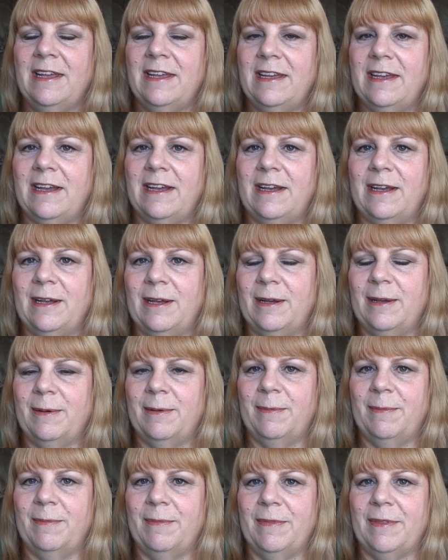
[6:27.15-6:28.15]

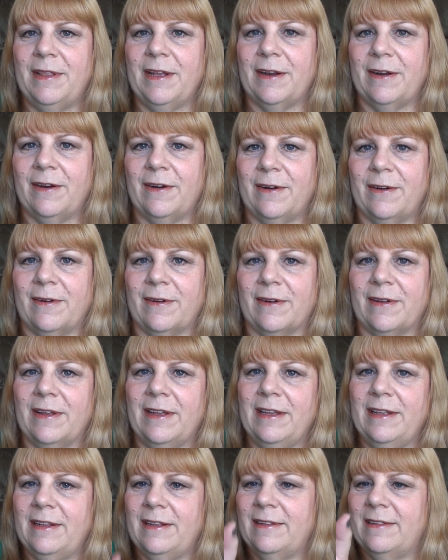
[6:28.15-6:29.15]
Um, they're
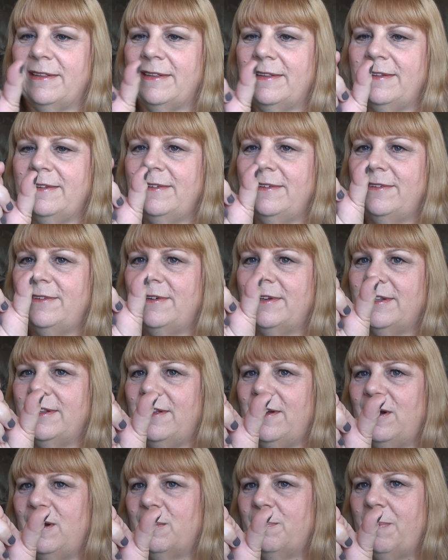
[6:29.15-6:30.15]
in oh a
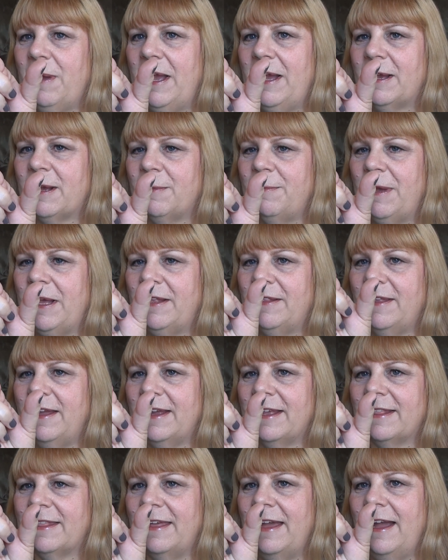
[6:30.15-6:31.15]
long pack about
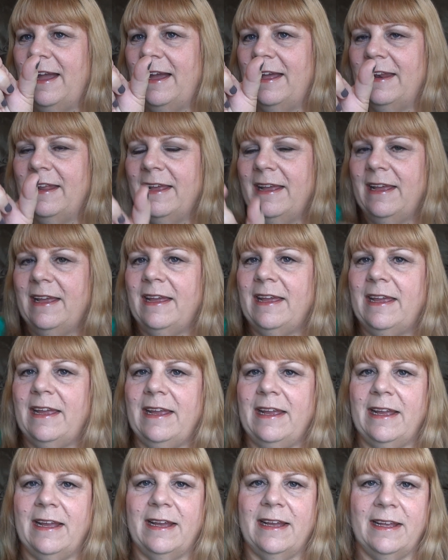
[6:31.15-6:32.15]
like that,
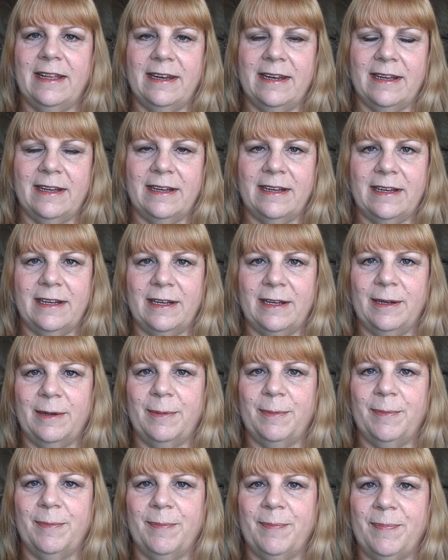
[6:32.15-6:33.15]
and
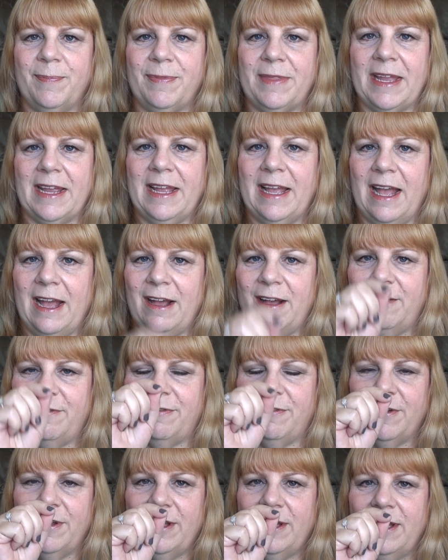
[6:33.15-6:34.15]
um, they
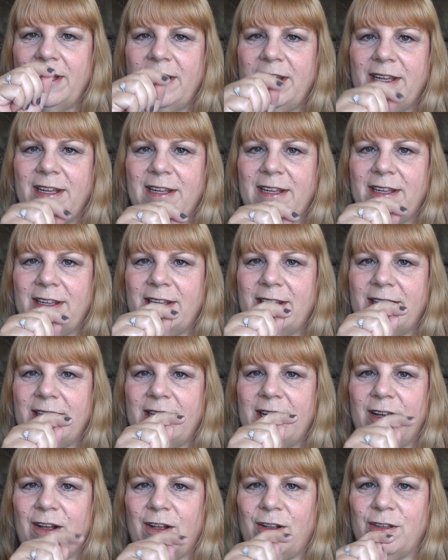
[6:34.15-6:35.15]
have
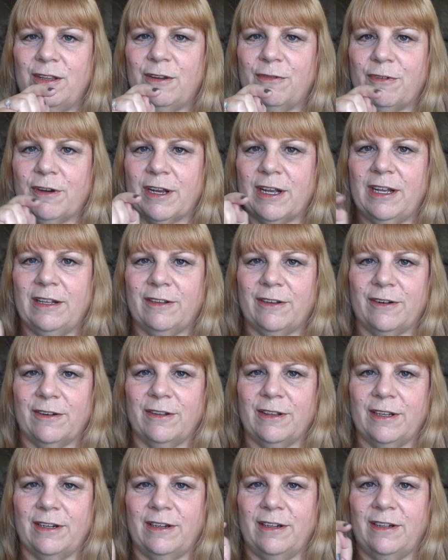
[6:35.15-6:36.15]
all different
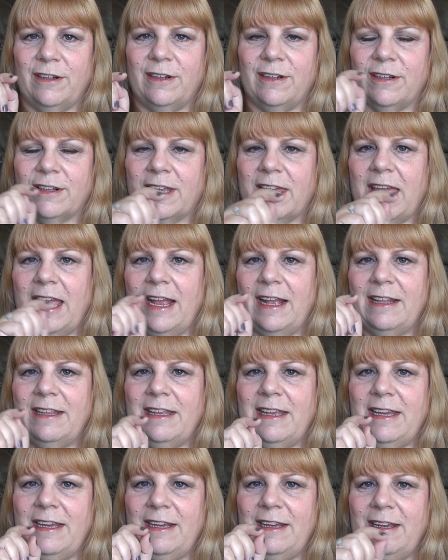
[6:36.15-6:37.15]
color little
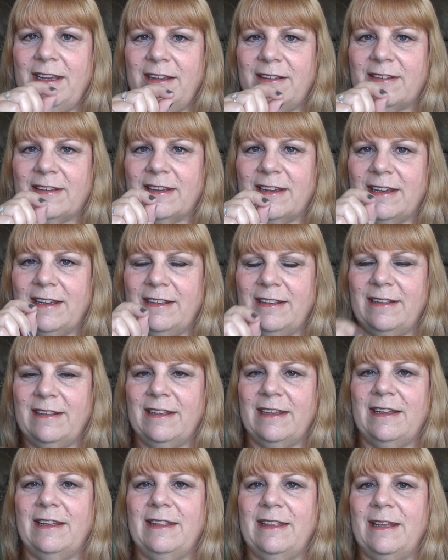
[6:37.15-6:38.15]
candies in
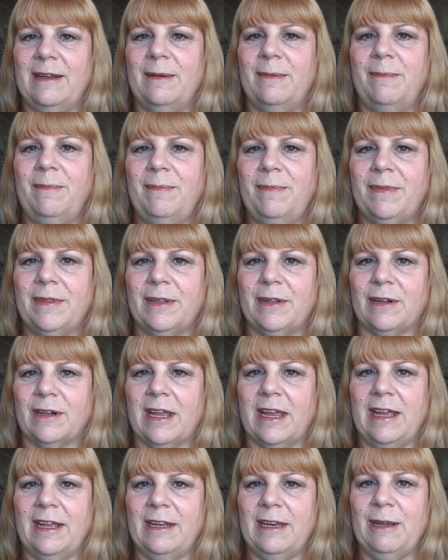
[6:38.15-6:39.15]
in them, little
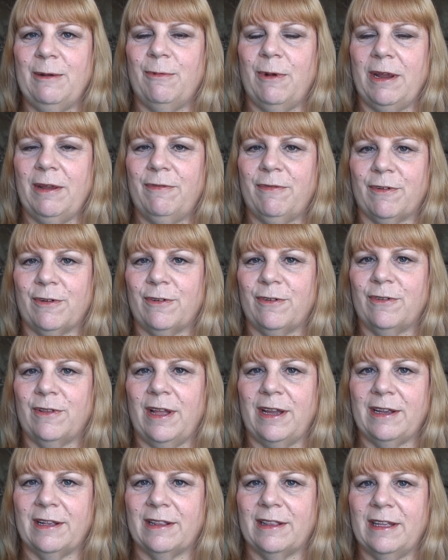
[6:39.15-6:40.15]
candy wafer
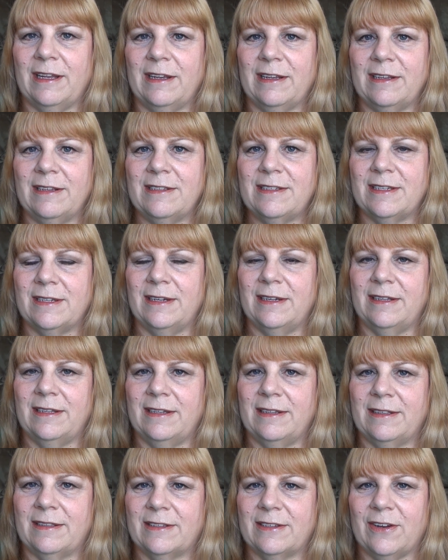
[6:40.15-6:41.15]
like things.
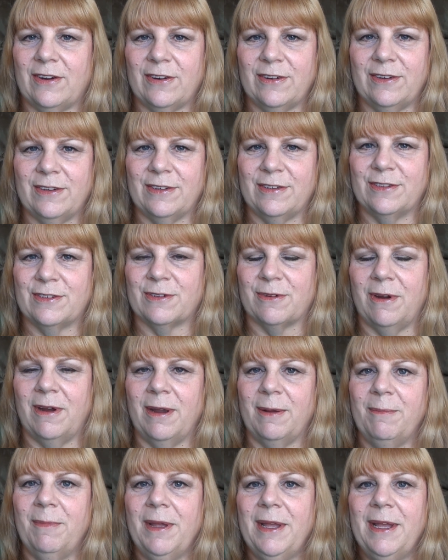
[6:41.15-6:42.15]
Uh, it's hard to describe,